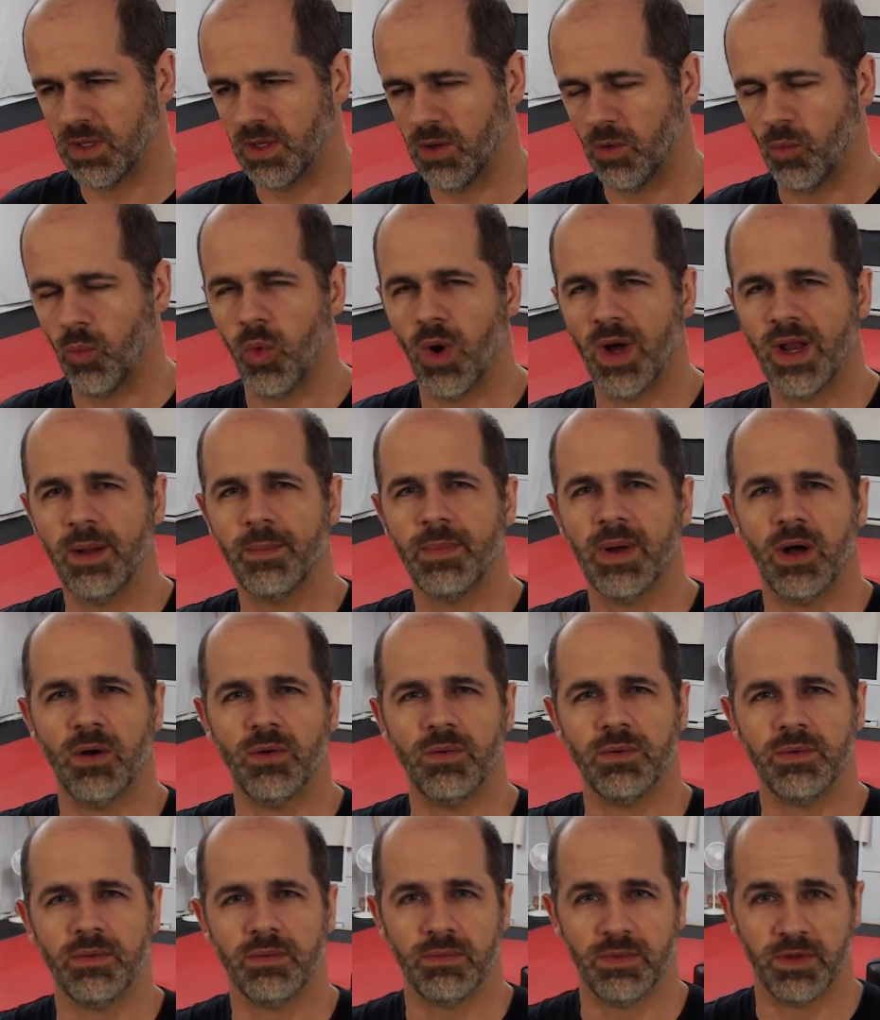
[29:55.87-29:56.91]
what
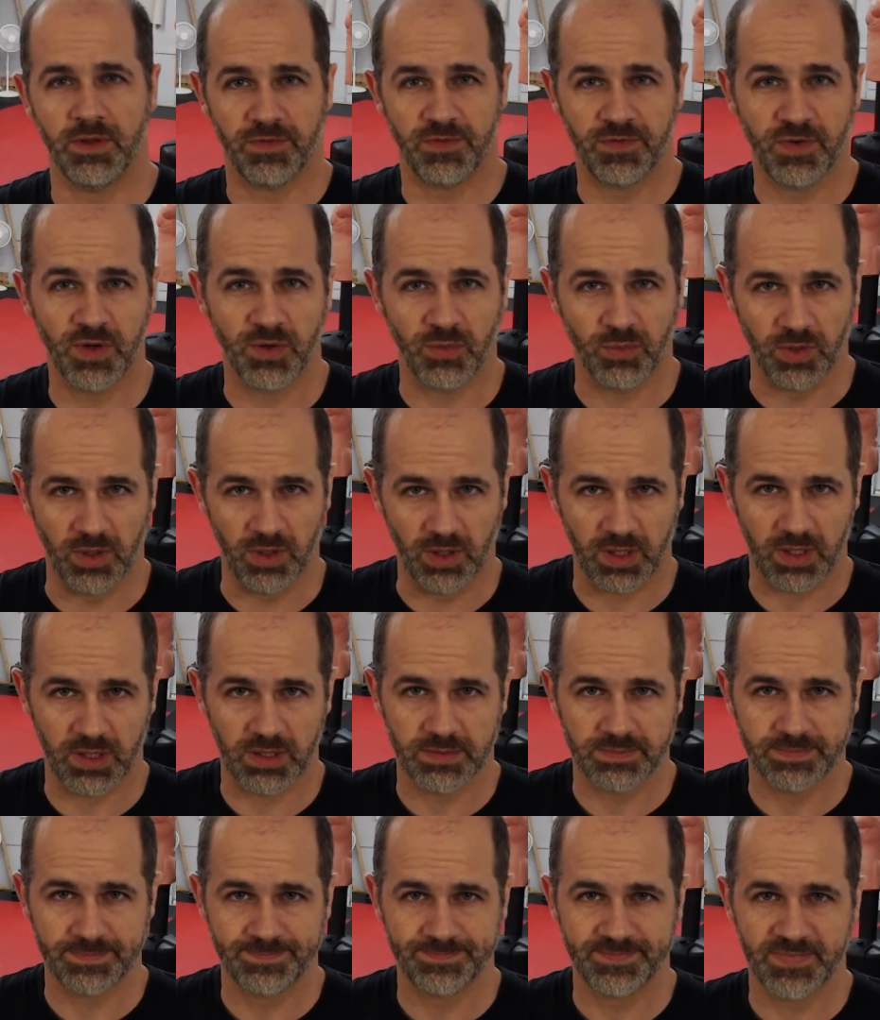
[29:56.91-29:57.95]
about the footwork?
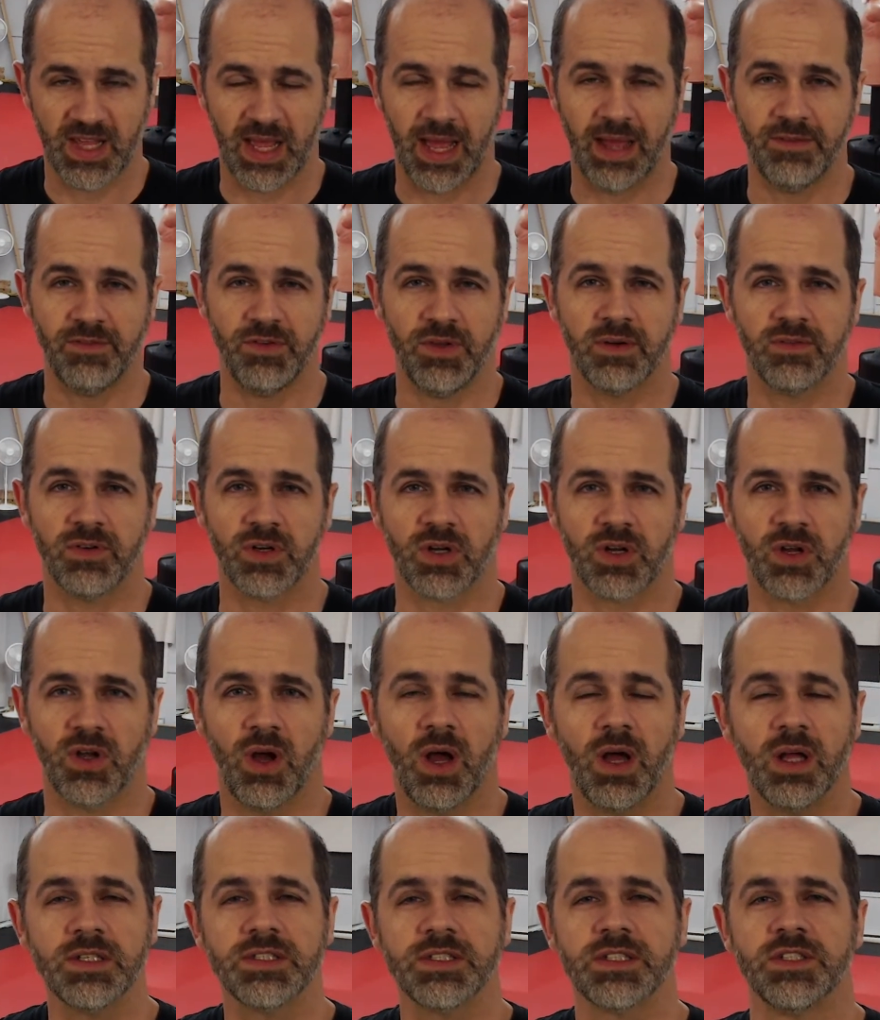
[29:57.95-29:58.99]
Have you ever
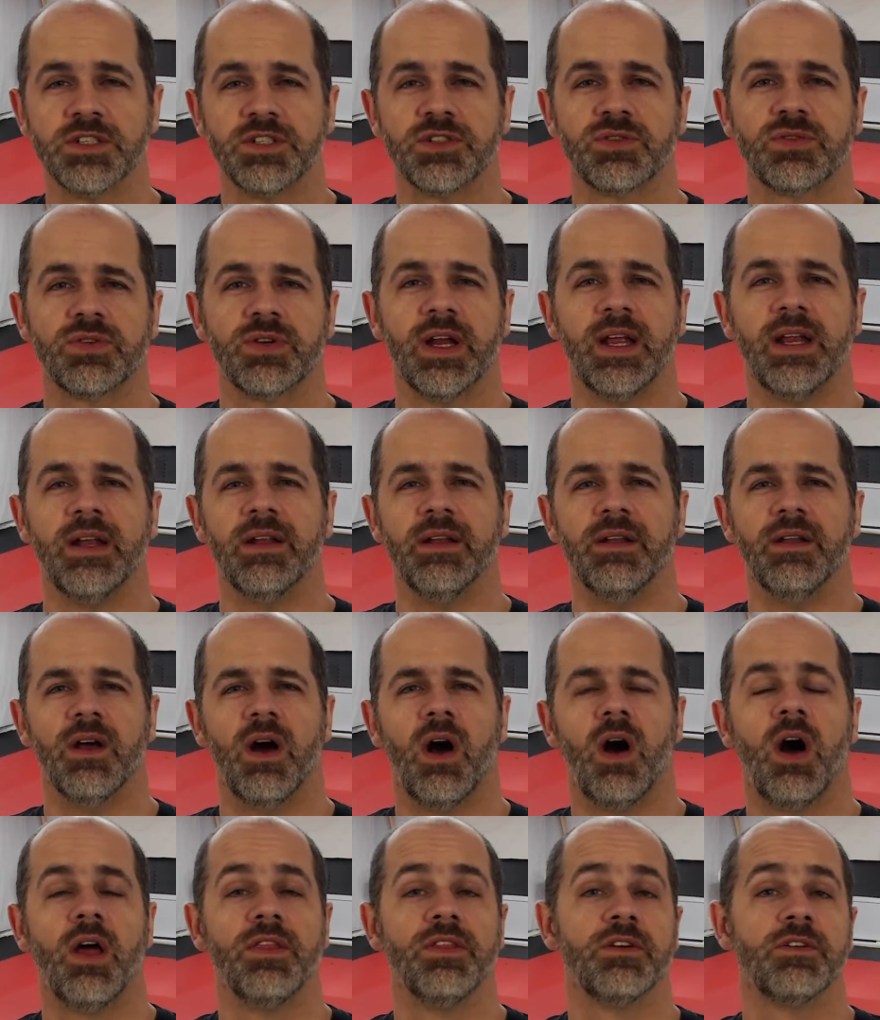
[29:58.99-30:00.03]
concentrated
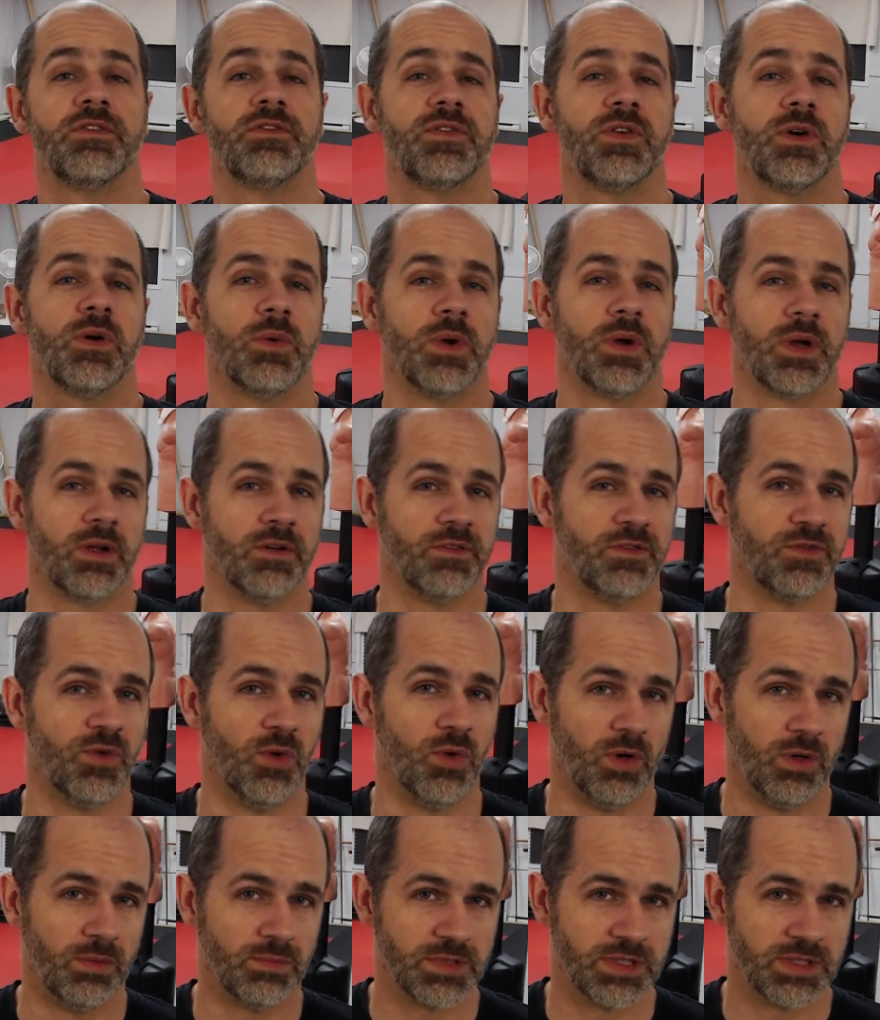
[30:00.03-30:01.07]
on the footwork of
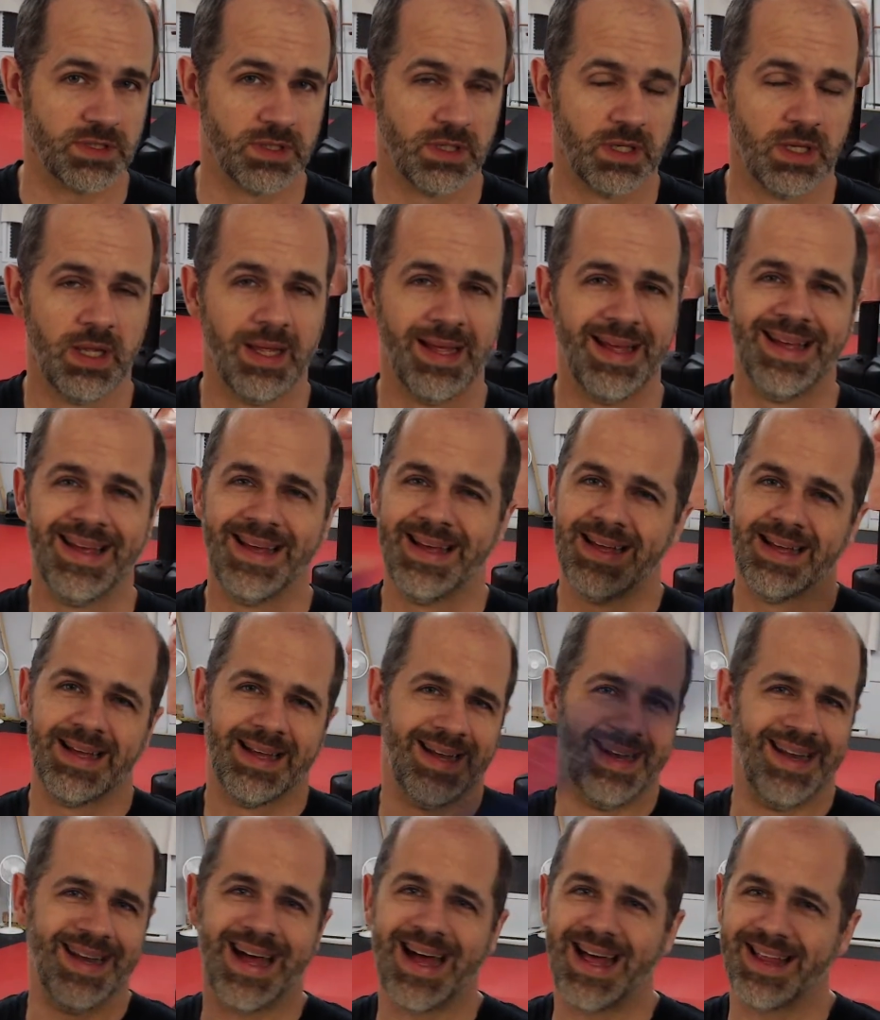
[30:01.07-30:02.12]
forms?
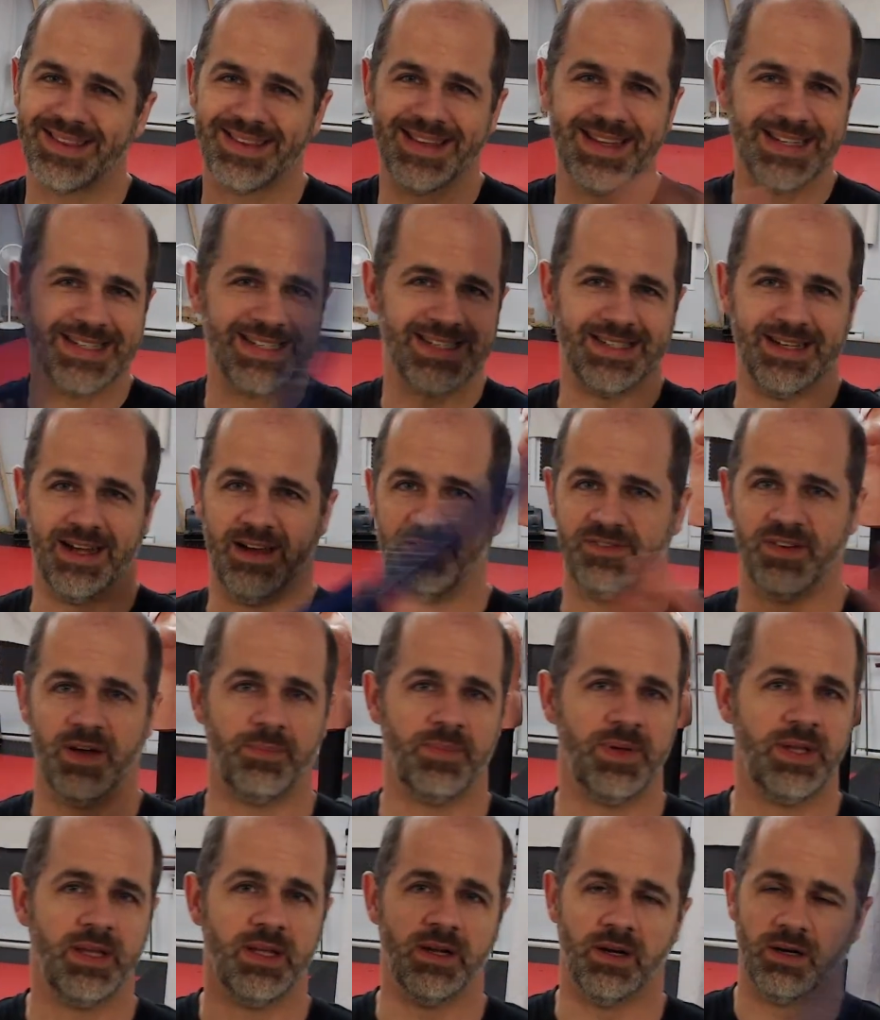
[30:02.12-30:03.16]
Not this stuff up
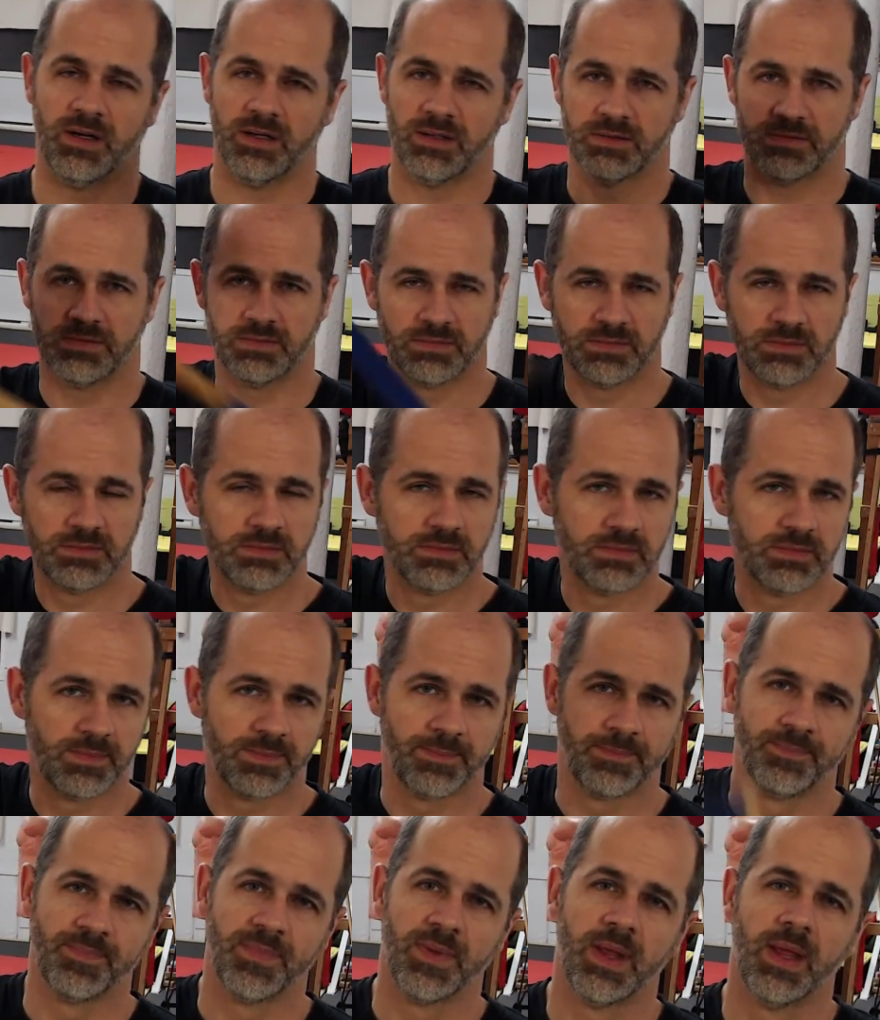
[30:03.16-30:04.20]
here.
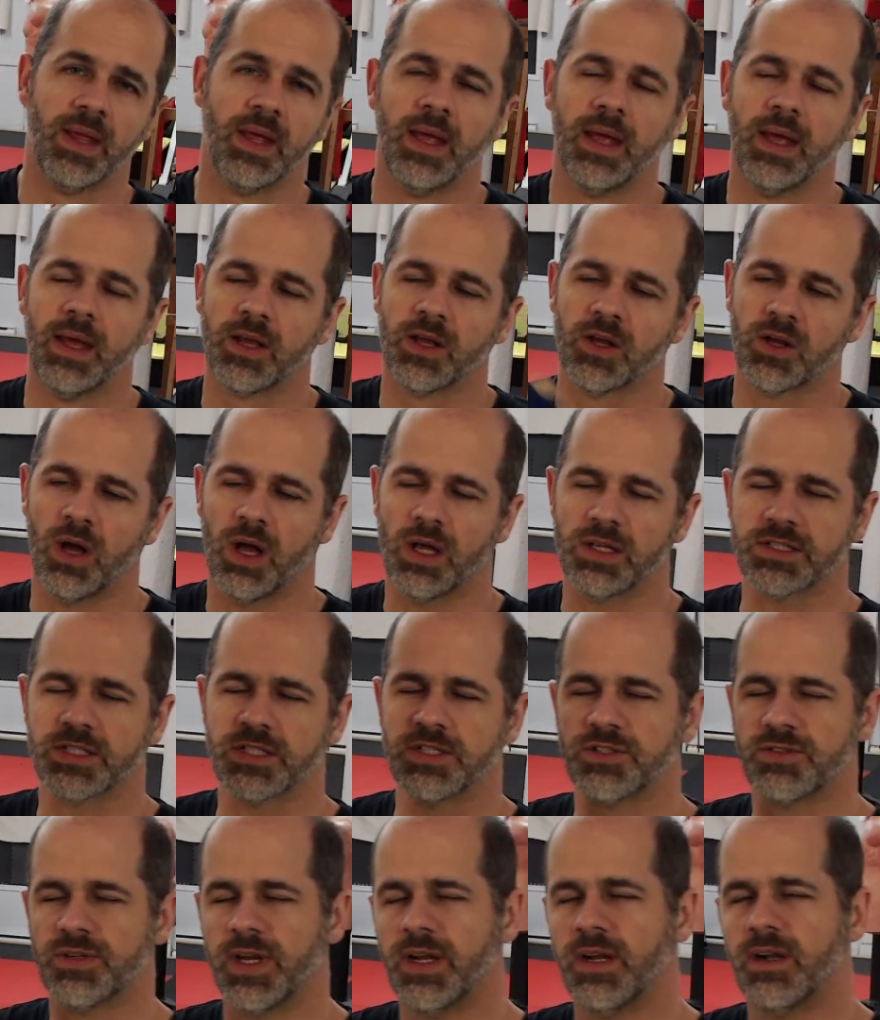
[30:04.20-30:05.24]
Concentrated